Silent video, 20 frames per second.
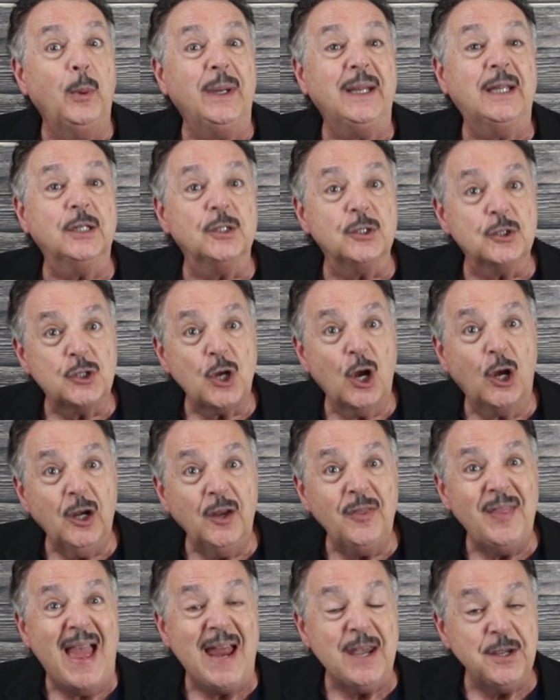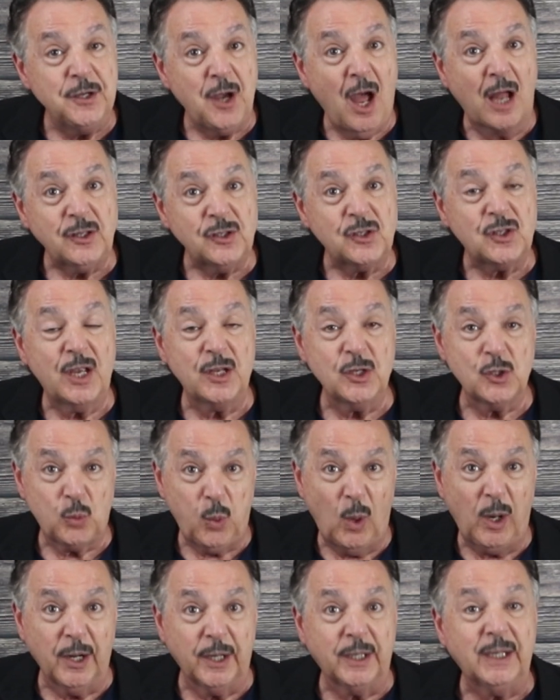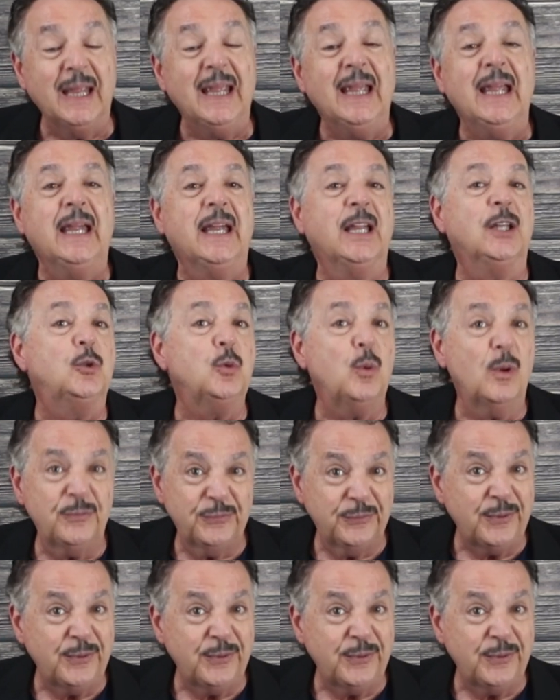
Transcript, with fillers: we can turn that nonsense word into a